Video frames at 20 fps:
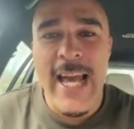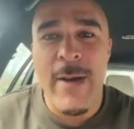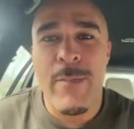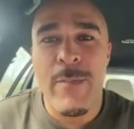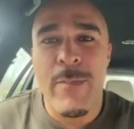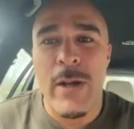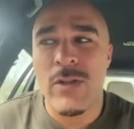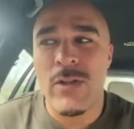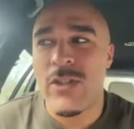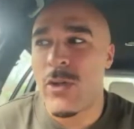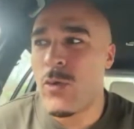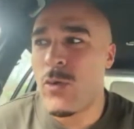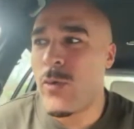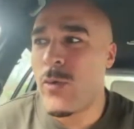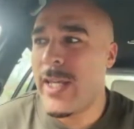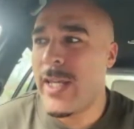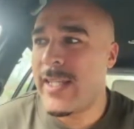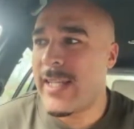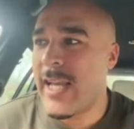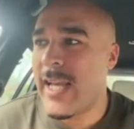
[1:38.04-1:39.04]
about 2
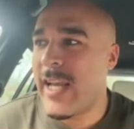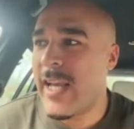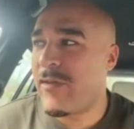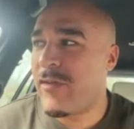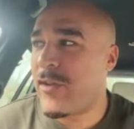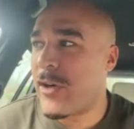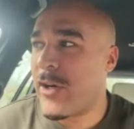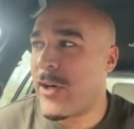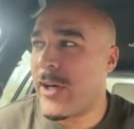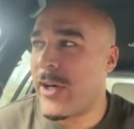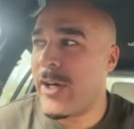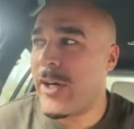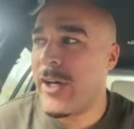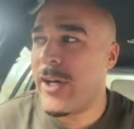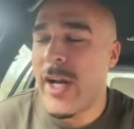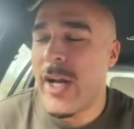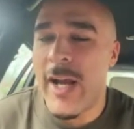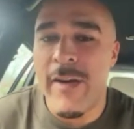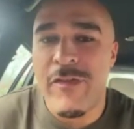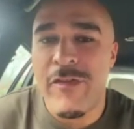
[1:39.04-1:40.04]
weeks after
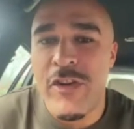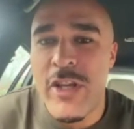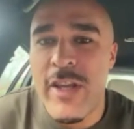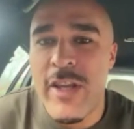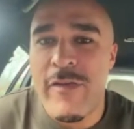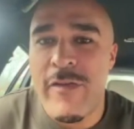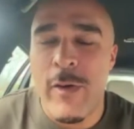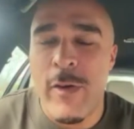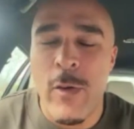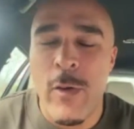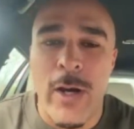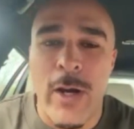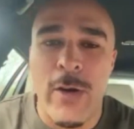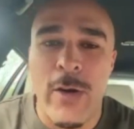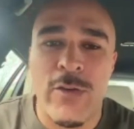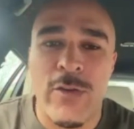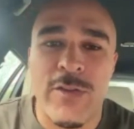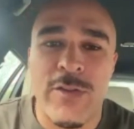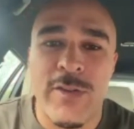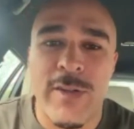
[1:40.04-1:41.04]
you flew out.
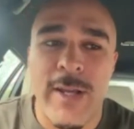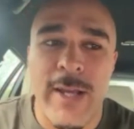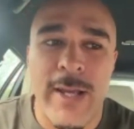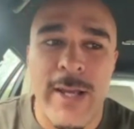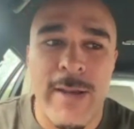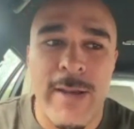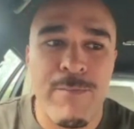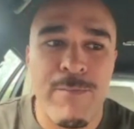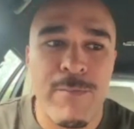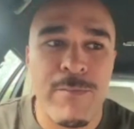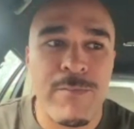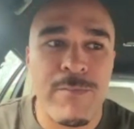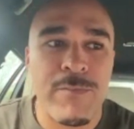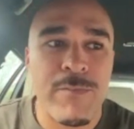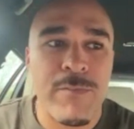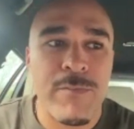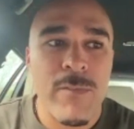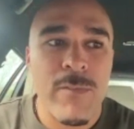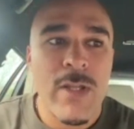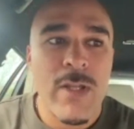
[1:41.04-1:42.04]

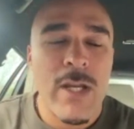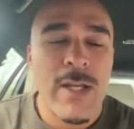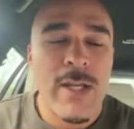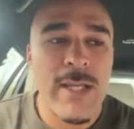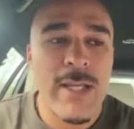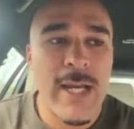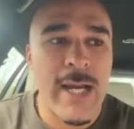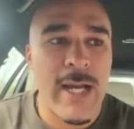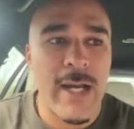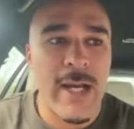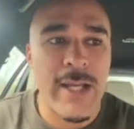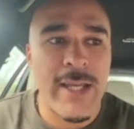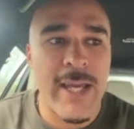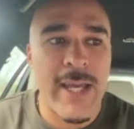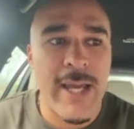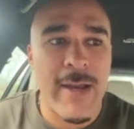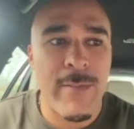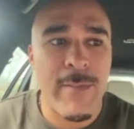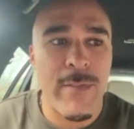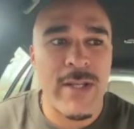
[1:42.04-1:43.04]
I
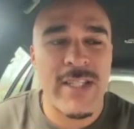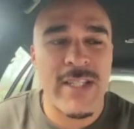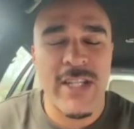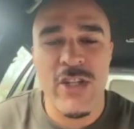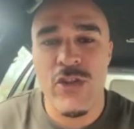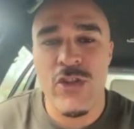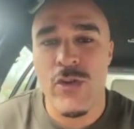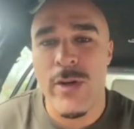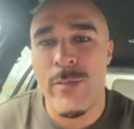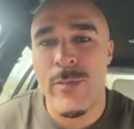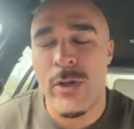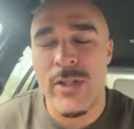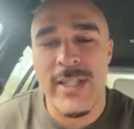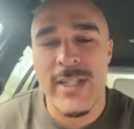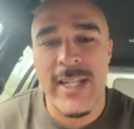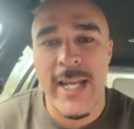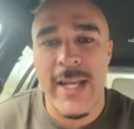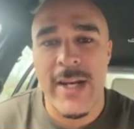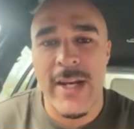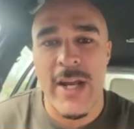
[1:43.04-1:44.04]
came as injury, but
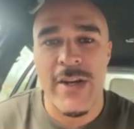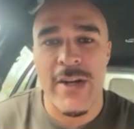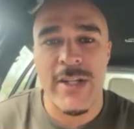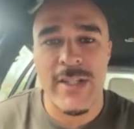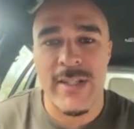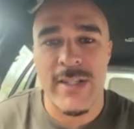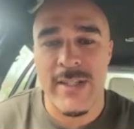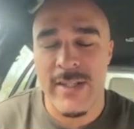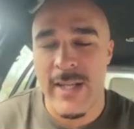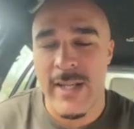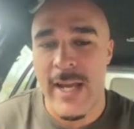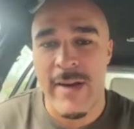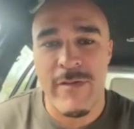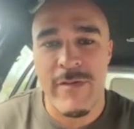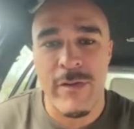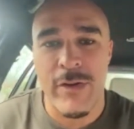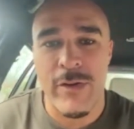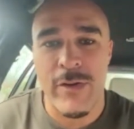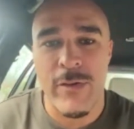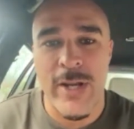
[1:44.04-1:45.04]
stayed on as for
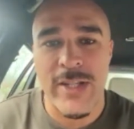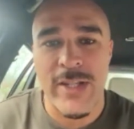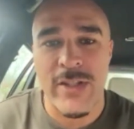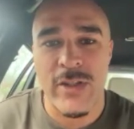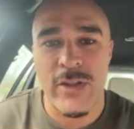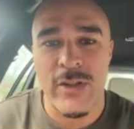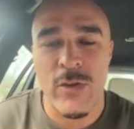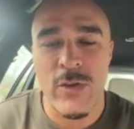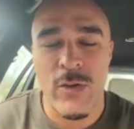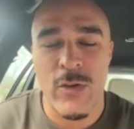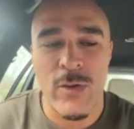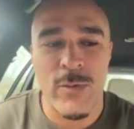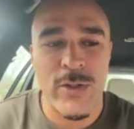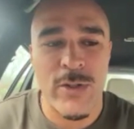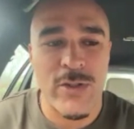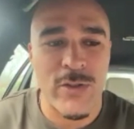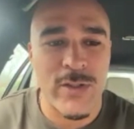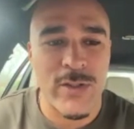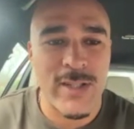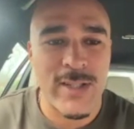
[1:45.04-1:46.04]
the rest of the tour, which
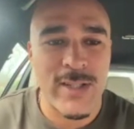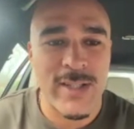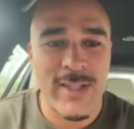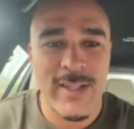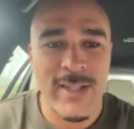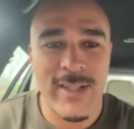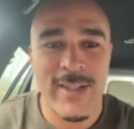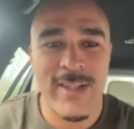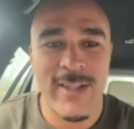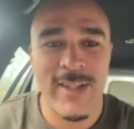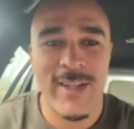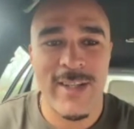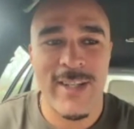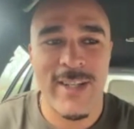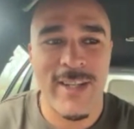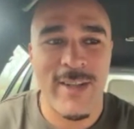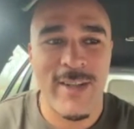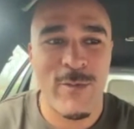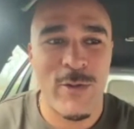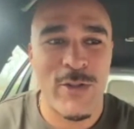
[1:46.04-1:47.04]
was
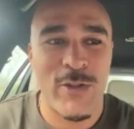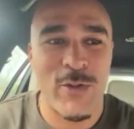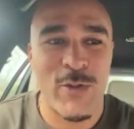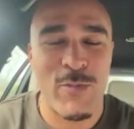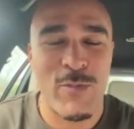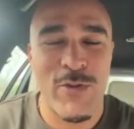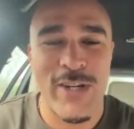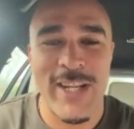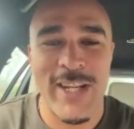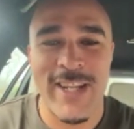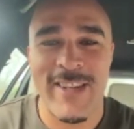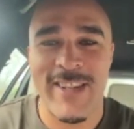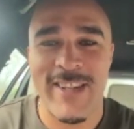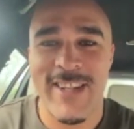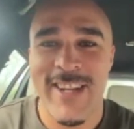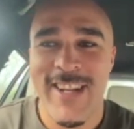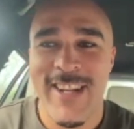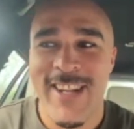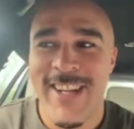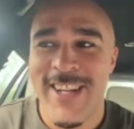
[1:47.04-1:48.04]
brilliant.
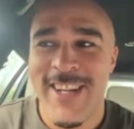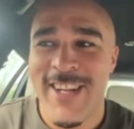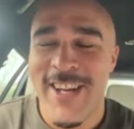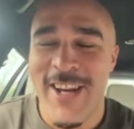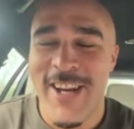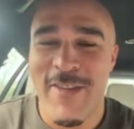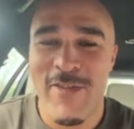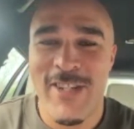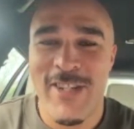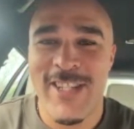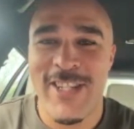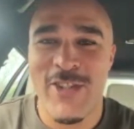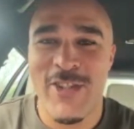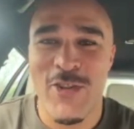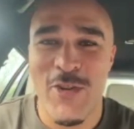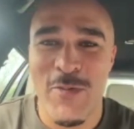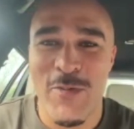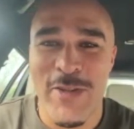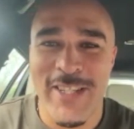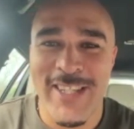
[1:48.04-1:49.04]
Obviously, should
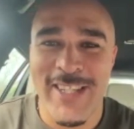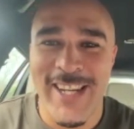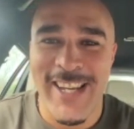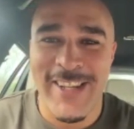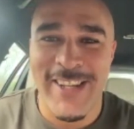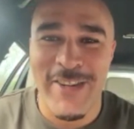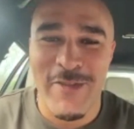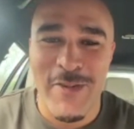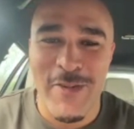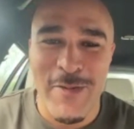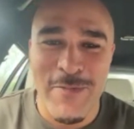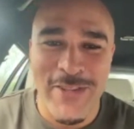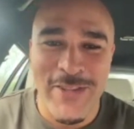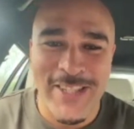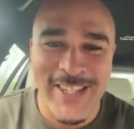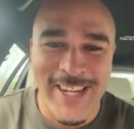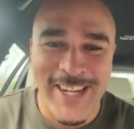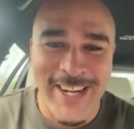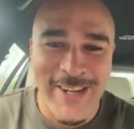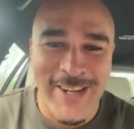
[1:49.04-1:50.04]
have been selected from the
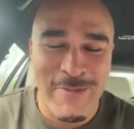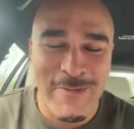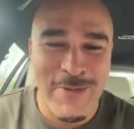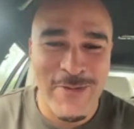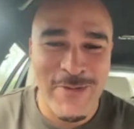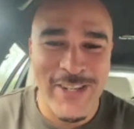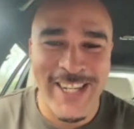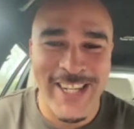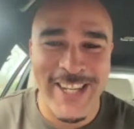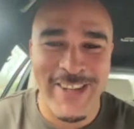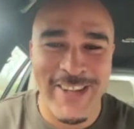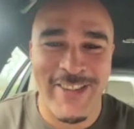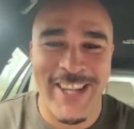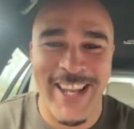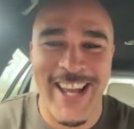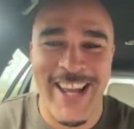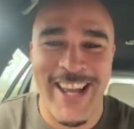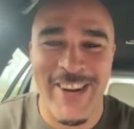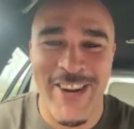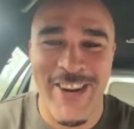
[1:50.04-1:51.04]
start, but we leave
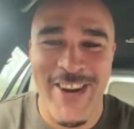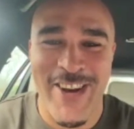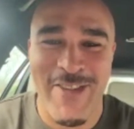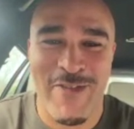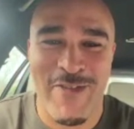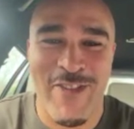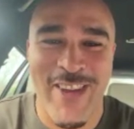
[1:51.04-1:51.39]
that off.